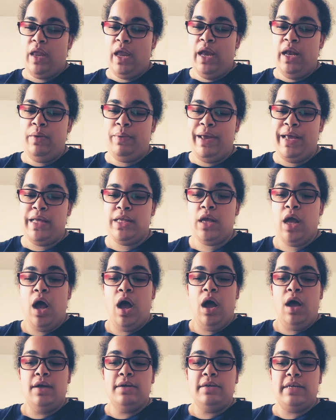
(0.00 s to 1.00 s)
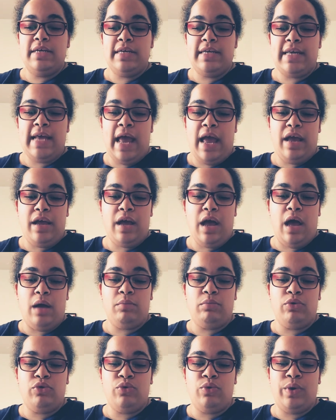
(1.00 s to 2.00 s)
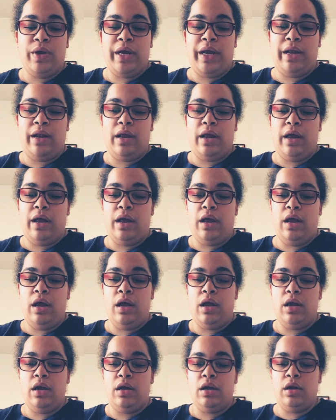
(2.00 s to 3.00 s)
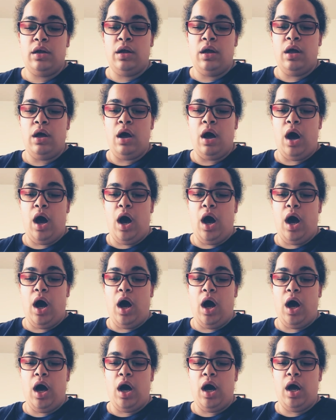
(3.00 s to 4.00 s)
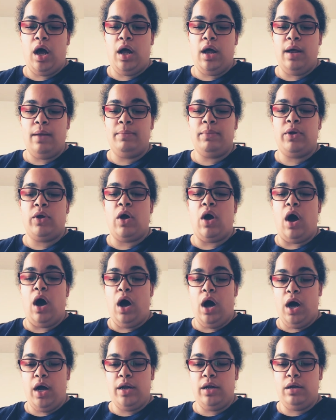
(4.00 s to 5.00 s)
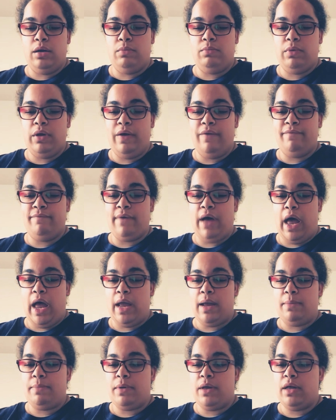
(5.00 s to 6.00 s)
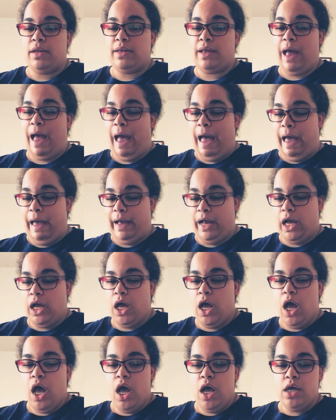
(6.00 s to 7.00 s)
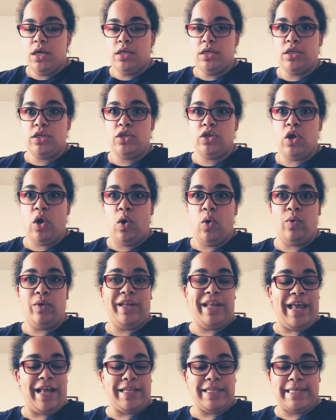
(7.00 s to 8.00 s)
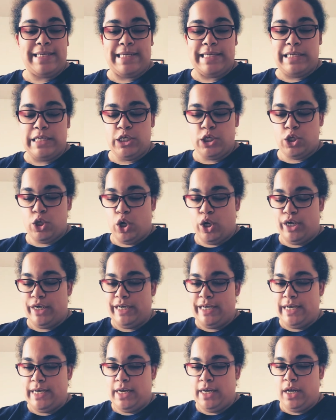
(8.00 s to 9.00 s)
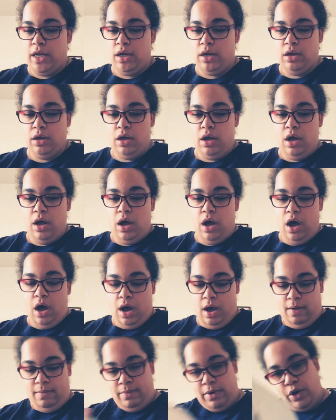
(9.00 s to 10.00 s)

Anyways, today I'm doing an uh, the Autumn Vibe tag. So let's get started. Um,